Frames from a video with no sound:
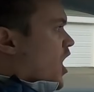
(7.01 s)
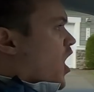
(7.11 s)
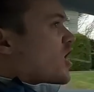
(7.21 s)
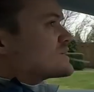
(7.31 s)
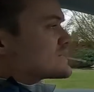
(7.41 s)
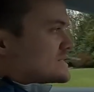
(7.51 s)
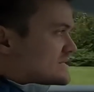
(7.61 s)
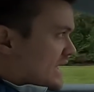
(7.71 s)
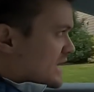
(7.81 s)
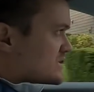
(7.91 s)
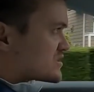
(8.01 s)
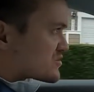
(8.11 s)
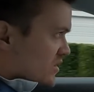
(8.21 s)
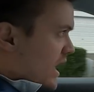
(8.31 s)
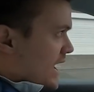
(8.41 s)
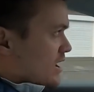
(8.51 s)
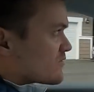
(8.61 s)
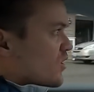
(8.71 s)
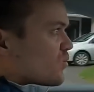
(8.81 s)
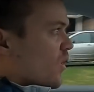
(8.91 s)
On today's
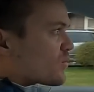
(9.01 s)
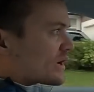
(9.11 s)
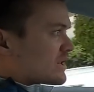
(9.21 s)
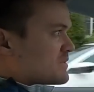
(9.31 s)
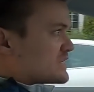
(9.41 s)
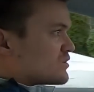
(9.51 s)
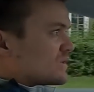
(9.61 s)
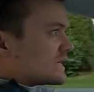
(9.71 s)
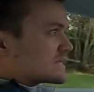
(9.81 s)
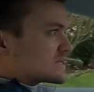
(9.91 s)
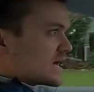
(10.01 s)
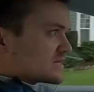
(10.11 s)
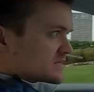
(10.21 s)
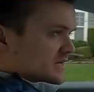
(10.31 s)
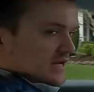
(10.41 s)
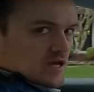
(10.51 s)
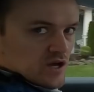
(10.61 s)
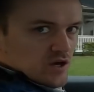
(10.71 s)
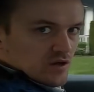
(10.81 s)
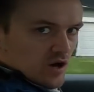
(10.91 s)
drive, what we're going to be doing is testing
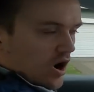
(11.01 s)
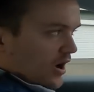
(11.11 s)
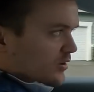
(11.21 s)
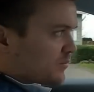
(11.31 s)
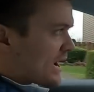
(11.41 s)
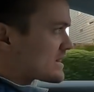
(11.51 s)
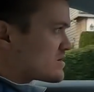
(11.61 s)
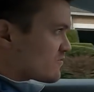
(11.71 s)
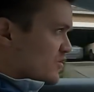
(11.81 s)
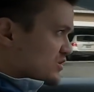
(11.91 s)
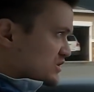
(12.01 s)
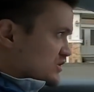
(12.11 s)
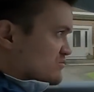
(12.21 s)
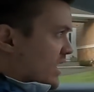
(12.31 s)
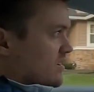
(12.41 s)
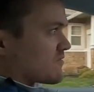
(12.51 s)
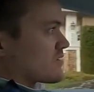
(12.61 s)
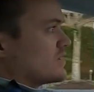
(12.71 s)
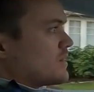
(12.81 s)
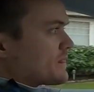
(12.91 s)
autopilot versus
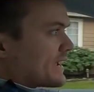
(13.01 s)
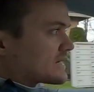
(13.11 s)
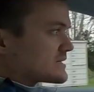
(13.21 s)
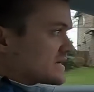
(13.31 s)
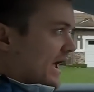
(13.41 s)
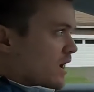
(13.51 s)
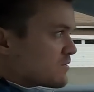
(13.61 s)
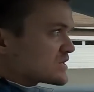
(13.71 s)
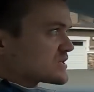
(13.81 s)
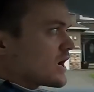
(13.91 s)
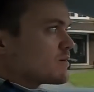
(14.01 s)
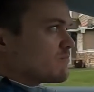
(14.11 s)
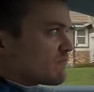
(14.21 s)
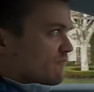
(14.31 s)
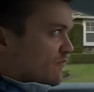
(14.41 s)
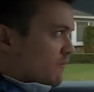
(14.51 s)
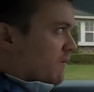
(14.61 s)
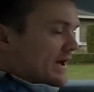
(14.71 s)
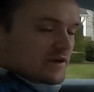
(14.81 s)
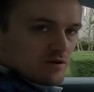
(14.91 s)
driver to see how much time from
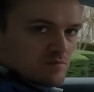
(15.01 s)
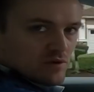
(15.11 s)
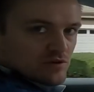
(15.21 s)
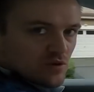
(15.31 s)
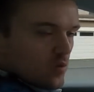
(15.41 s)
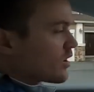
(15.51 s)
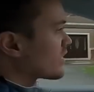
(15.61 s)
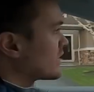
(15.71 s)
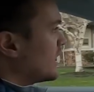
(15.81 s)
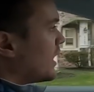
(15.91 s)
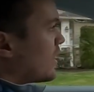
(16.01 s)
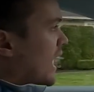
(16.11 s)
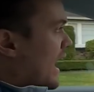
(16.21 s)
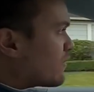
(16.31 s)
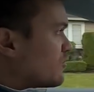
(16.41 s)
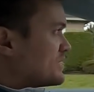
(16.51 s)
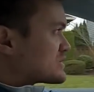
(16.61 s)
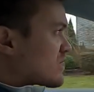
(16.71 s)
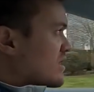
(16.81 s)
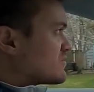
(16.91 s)
my commute to work I will be
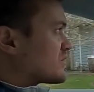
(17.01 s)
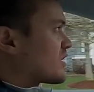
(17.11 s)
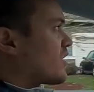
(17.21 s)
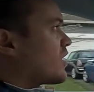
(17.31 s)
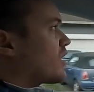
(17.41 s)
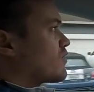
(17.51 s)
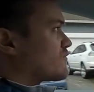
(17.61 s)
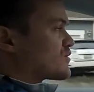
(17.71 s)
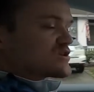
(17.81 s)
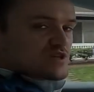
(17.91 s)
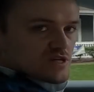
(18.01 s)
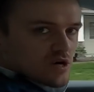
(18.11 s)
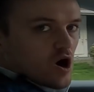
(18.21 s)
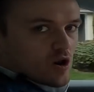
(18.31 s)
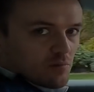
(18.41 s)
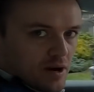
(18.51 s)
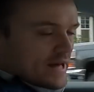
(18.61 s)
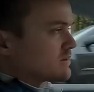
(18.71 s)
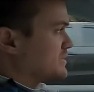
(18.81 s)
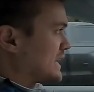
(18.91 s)
driving the car versus
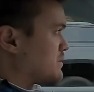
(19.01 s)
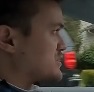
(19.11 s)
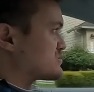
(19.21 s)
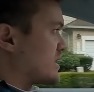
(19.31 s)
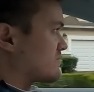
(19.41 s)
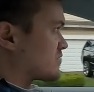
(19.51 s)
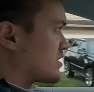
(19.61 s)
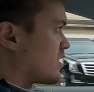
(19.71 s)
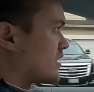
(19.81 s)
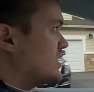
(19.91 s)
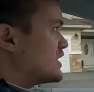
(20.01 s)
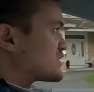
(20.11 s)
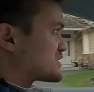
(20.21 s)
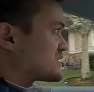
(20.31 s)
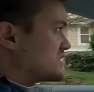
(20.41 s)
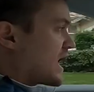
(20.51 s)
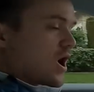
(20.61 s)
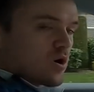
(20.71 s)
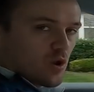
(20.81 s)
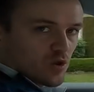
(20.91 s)
autopilot being able to drive the car, just to see
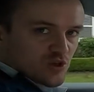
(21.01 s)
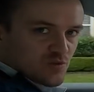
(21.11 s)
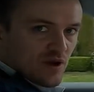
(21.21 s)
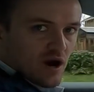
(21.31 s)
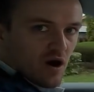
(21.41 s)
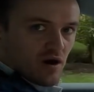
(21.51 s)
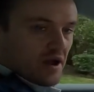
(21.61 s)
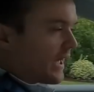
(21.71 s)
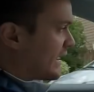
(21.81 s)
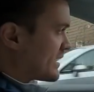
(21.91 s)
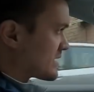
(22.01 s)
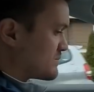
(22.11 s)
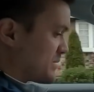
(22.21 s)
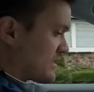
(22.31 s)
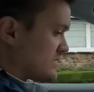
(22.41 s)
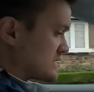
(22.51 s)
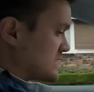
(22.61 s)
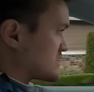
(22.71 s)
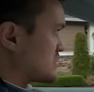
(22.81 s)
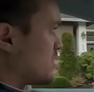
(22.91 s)
how close we are in
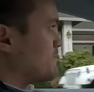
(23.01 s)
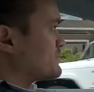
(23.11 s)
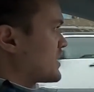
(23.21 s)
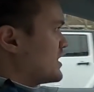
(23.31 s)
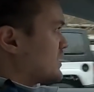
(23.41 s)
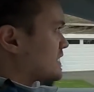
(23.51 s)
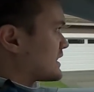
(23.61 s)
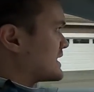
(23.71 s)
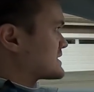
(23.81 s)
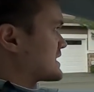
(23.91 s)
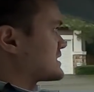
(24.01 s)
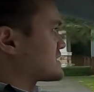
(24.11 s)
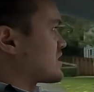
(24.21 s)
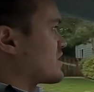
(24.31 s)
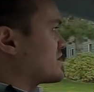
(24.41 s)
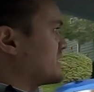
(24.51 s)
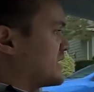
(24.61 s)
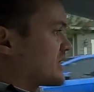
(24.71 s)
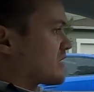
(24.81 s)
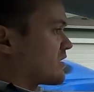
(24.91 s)
comparison. So let's get started
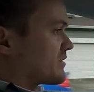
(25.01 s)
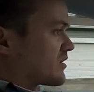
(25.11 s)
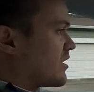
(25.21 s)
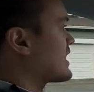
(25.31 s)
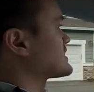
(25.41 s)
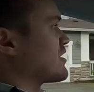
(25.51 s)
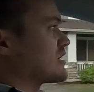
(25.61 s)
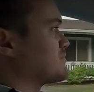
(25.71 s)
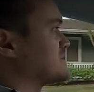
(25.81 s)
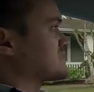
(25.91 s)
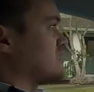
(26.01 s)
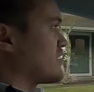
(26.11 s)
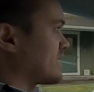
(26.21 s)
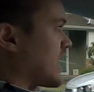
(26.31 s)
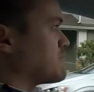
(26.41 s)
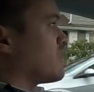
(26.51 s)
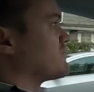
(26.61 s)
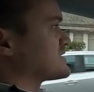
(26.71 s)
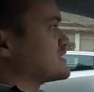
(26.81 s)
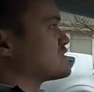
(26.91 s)
here. The clock's already been starting. I'm
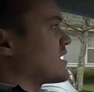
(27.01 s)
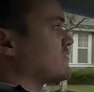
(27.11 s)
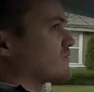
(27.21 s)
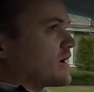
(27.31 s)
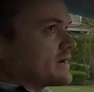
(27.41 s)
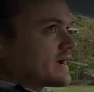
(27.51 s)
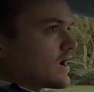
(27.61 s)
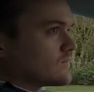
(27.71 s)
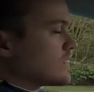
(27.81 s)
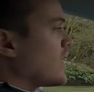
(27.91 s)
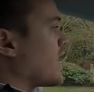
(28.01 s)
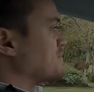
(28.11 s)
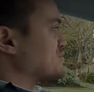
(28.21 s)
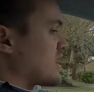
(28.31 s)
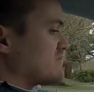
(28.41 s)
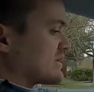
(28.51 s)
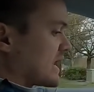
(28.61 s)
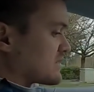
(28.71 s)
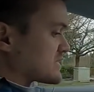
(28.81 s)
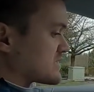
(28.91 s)
obviously driving right now. I'm driving
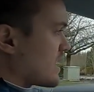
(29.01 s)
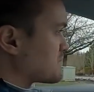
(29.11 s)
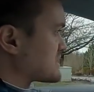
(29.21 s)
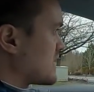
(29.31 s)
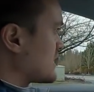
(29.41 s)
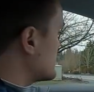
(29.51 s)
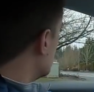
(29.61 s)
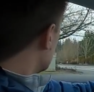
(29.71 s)
at the stop sign.